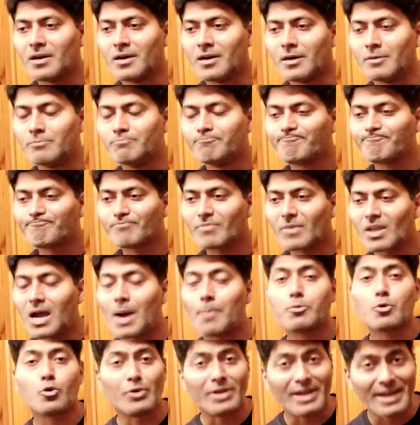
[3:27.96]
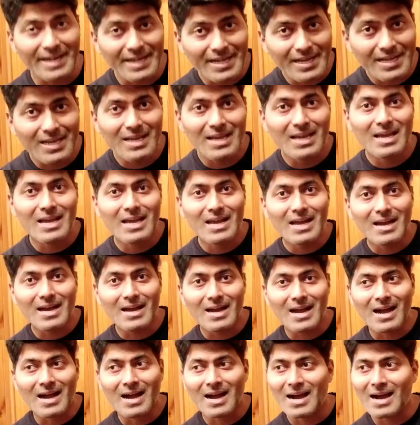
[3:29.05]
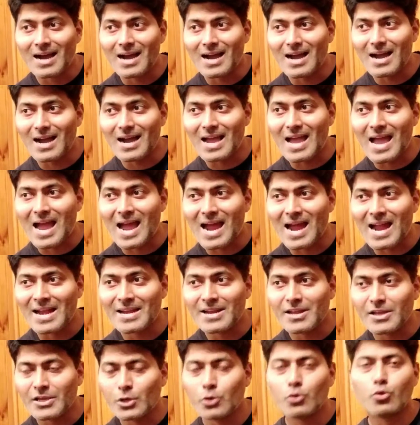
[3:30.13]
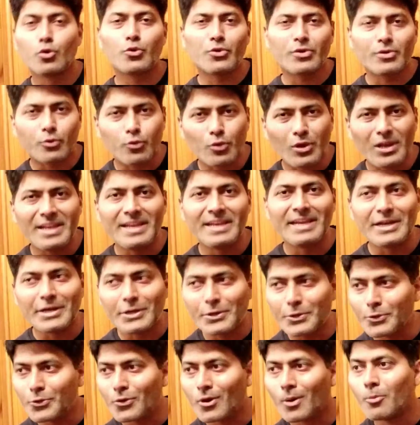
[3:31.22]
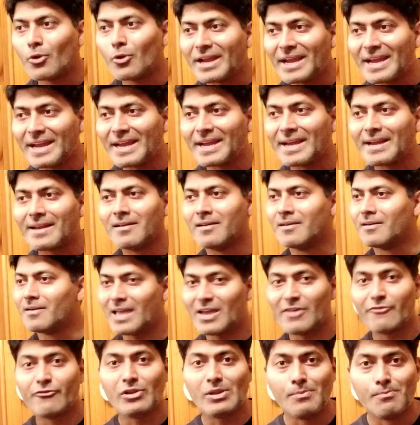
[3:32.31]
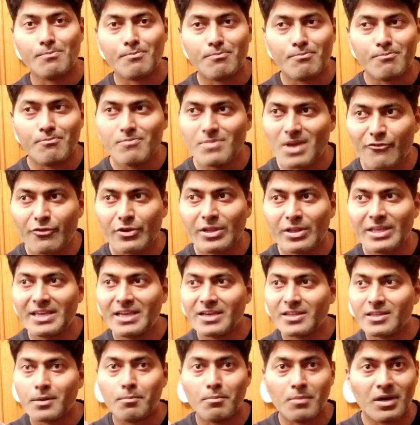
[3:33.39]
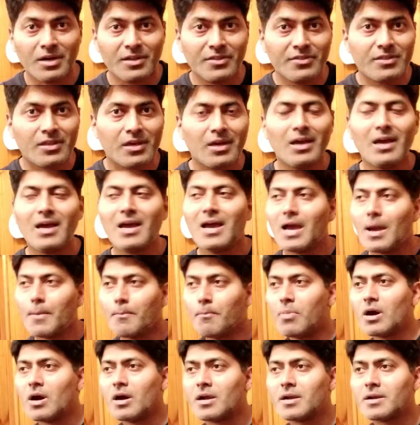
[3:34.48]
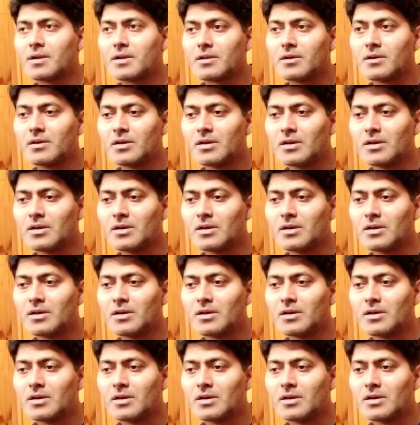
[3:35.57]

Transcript: up to date and you don't really need to upgrade every other month, but